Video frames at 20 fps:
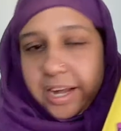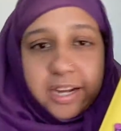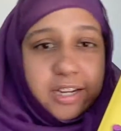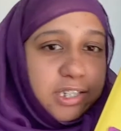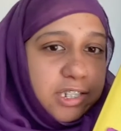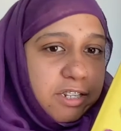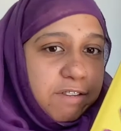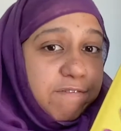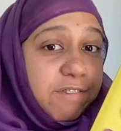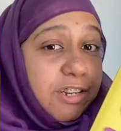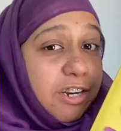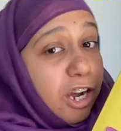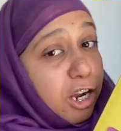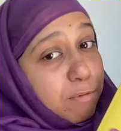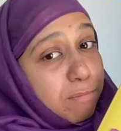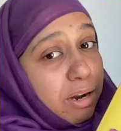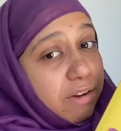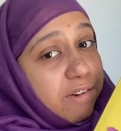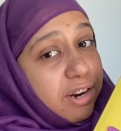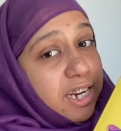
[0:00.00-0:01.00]
and if you
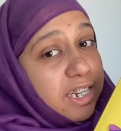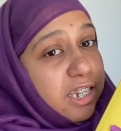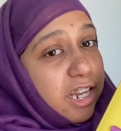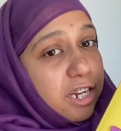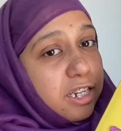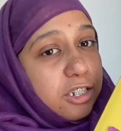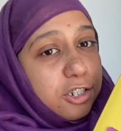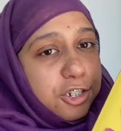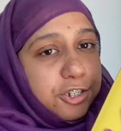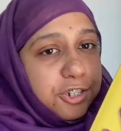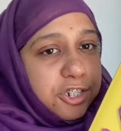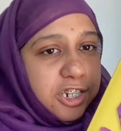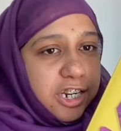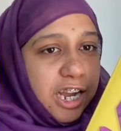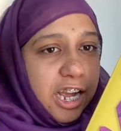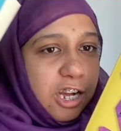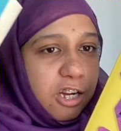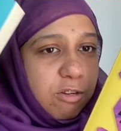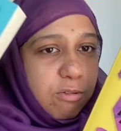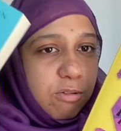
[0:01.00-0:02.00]
like my writing, do check
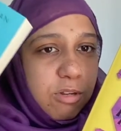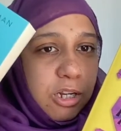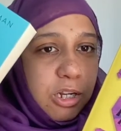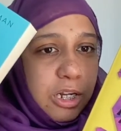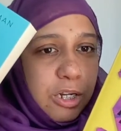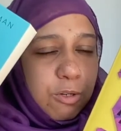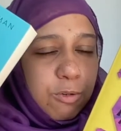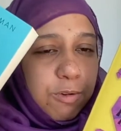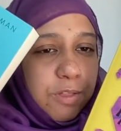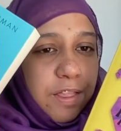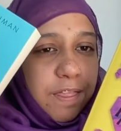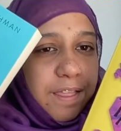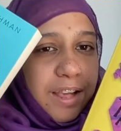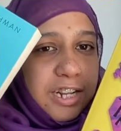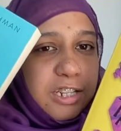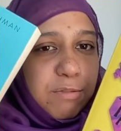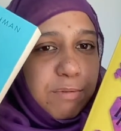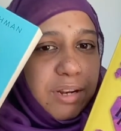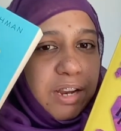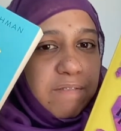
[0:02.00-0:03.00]
out All the
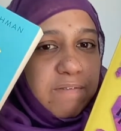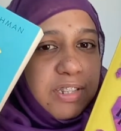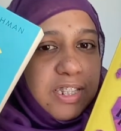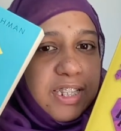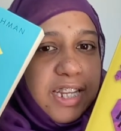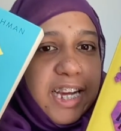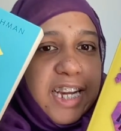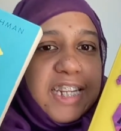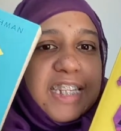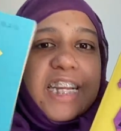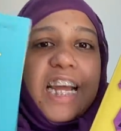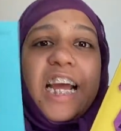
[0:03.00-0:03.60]
Things We Never Said,